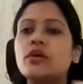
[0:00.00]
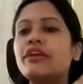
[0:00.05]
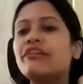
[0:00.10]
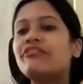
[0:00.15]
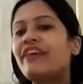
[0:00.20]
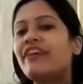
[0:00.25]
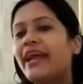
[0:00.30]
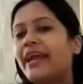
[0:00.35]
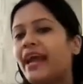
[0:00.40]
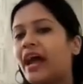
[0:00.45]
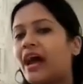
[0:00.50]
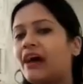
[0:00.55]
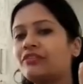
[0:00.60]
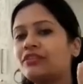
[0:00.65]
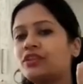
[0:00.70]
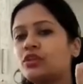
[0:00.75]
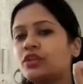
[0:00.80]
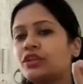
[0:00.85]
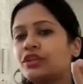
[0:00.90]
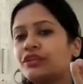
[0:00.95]
So if I
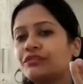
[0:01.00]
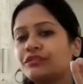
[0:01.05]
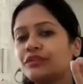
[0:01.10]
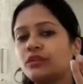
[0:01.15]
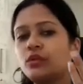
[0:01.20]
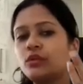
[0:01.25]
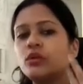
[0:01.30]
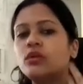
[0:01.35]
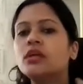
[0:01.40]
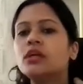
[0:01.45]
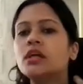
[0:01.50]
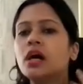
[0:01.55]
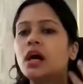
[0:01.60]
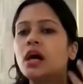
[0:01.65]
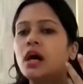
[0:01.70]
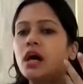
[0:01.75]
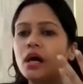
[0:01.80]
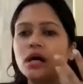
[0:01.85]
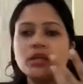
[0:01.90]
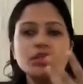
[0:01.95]
have to give you
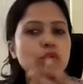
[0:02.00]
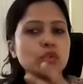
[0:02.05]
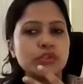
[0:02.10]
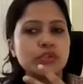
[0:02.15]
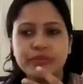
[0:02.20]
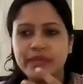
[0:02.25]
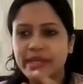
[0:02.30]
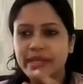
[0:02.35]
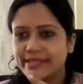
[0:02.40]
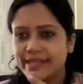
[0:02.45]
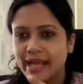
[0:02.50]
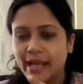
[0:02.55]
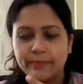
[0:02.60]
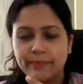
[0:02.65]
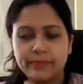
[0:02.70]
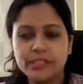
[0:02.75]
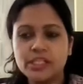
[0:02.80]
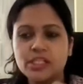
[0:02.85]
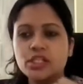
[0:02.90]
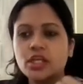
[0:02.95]
2-3
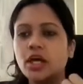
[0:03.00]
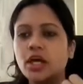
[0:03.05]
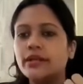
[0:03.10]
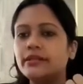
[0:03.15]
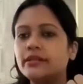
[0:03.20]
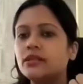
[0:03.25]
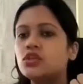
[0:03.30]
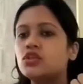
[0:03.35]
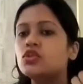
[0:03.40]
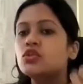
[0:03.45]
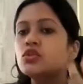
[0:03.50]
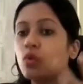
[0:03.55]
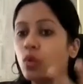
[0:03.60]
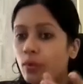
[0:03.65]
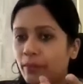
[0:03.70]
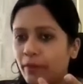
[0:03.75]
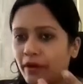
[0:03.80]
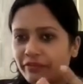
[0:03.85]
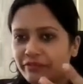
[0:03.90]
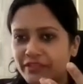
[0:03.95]
examples on the
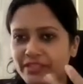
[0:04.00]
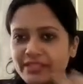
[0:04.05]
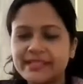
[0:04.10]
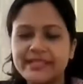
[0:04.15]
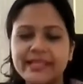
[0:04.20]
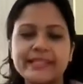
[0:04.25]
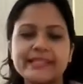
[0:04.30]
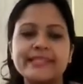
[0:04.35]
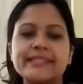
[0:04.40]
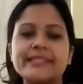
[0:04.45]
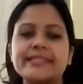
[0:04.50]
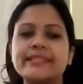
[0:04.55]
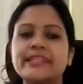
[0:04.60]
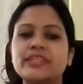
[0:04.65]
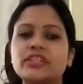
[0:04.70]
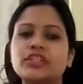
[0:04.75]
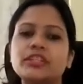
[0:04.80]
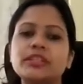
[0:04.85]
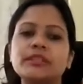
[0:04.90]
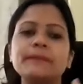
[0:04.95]
scope of this
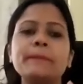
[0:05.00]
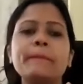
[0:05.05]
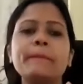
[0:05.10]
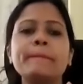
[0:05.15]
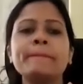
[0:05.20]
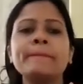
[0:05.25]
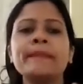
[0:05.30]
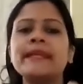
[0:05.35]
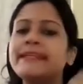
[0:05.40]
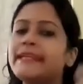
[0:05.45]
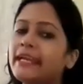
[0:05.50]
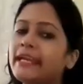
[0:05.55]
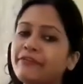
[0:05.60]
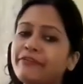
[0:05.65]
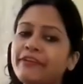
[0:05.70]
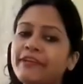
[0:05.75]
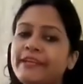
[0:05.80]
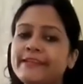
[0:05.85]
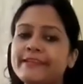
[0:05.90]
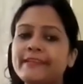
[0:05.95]
legislation,
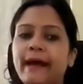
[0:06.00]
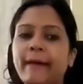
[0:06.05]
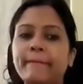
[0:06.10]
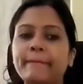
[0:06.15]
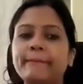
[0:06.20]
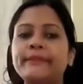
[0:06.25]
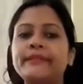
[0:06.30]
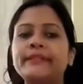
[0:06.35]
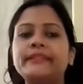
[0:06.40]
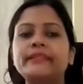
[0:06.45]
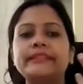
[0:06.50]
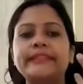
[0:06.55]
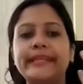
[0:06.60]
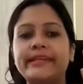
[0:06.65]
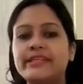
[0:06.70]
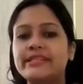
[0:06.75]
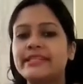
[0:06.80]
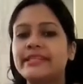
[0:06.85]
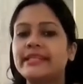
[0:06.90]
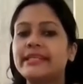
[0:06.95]
take for example,
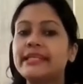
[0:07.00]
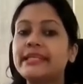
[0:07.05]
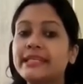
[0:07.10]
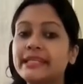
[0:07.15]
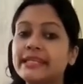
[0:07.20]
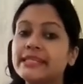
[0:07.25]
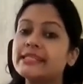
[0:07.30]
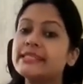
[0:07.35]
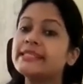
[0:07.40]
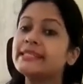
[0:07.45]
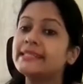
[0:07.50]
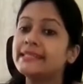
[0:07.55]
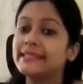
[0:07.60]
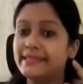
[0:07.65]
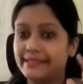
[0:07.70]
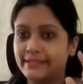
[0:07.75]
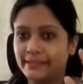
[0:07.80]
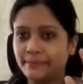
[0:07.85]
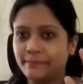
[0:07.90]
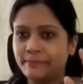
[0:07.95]
there is an Indian
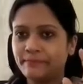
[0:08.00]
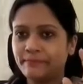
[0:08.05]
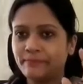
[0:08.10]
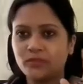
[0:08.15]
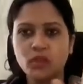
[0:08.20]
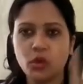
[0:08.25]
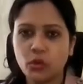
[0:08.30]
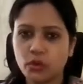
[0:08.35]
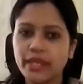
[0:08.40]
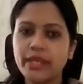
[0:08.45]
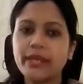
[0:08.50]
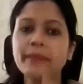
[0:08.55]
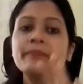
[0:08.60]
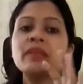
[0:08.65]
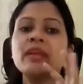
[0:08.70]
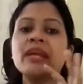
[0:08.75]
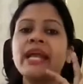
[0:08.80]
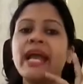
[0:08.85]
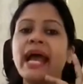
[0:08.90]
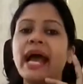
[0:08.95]
citizen. Okay,
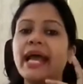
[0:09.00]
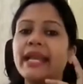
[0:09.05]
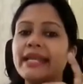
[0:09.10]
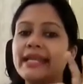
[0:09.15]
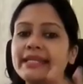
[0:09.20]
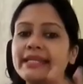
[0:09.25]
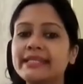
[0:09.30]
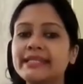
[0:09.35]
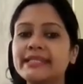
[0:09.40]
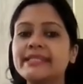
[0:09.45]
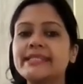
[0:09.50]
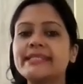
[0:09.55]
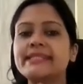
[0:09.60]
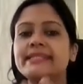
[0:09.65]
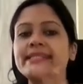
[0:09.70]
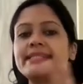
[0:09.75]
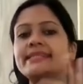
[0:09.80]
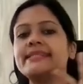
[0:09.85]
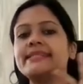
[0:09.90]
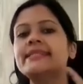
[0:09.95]
an Indian
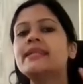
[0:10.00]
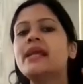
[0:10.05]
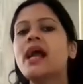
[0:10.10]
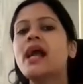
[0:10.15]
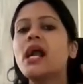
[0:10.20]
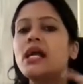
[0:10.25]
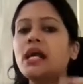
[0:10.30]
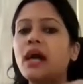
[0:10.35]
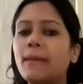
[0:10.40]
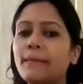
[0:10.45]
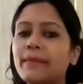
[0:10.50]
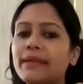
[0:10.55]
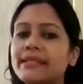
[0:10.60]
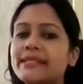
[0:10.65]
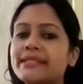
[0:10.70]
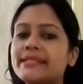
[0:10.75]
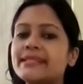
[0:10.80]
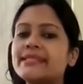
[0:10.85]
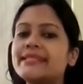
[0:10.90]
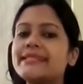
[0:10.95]
citizen
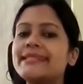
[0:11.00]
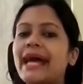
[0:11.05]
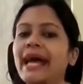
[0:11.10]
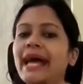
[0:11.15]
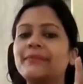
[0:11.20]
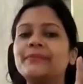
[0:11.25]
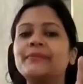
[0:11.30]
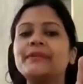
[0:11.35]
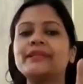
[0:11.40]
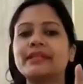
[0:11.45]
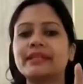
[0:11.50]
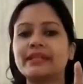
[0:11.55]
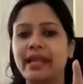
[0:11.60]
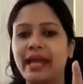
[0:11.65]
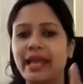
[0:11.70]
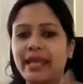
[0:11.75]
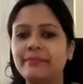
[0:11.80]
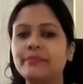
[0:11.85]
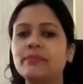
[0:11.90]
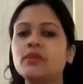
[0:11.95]
commits a cyber
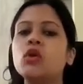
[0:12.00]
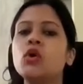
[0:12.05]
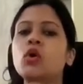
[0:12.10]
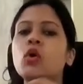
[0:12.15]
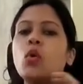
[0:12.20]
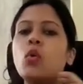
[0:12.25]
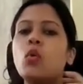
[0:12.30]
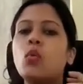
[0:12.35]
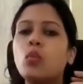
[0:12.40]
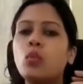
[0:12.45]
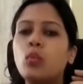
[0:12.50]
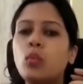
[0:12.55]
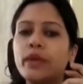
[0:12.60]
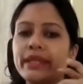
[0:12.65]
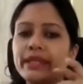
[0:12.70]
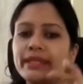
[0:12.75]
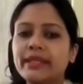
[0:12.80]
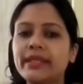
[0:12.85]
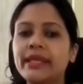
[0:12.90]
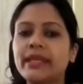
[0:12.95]
crime
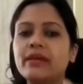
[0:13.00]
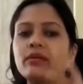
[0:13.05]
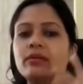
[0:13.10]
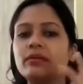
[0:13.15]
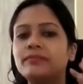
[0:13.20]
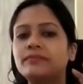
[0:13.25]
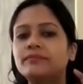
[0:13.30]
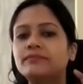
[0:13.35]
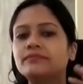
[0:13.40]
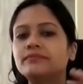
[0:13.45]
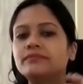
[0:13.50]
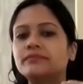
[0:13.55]
with the